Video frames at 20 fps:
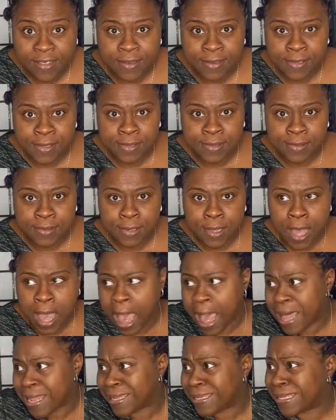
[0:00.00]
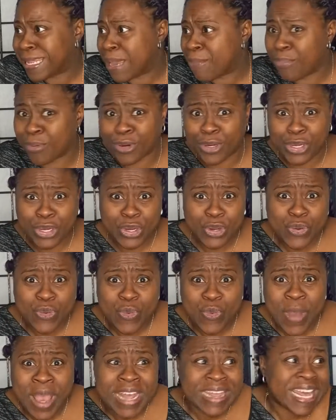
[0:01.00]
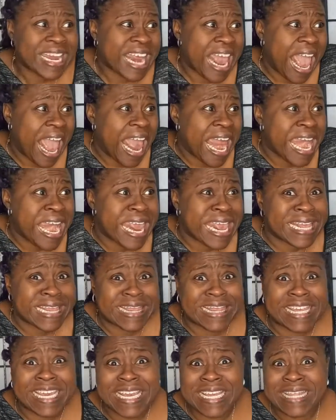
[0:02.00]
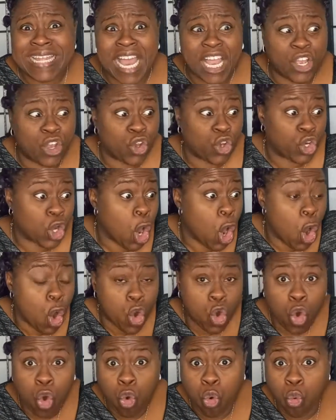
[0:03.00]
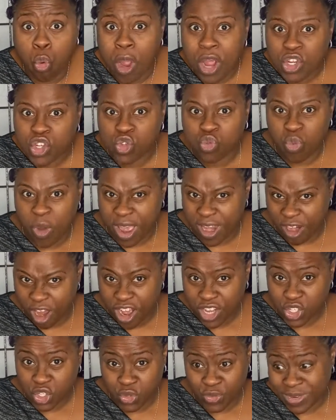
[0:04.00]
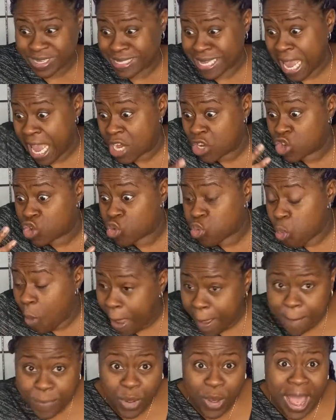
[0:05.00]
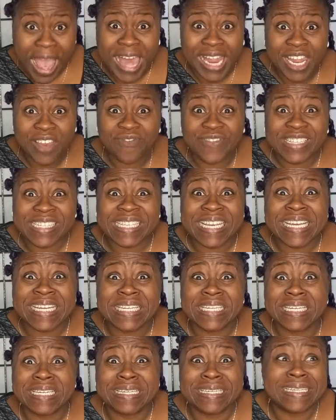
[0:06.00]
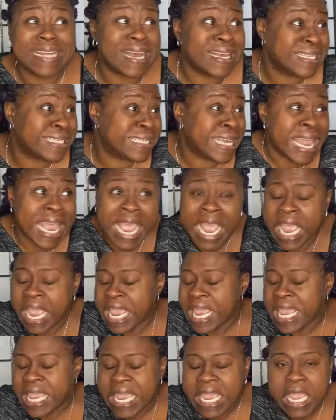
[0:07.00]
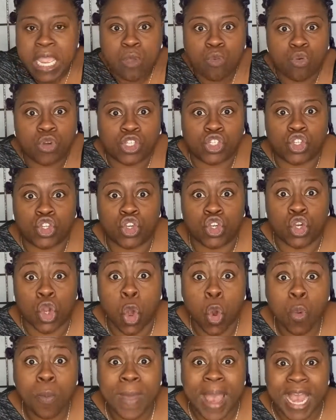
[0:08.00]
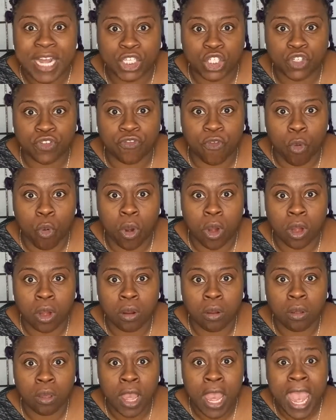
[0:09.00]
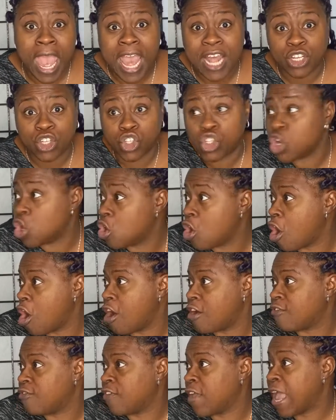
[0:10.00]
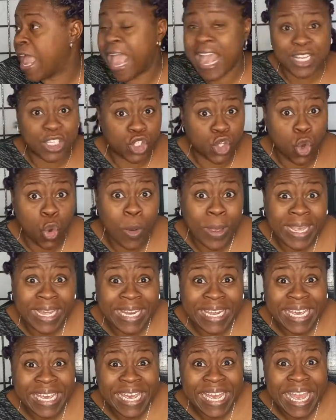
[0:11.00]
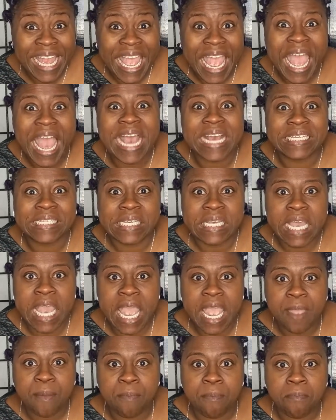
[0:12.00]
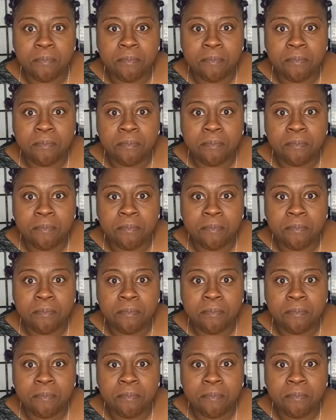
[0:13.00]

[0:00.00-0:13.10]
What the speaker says: this, Leopard knew that anything that could crush rhinoceros and trample elephants into dust, he was no match for, and took off as quickly as he came.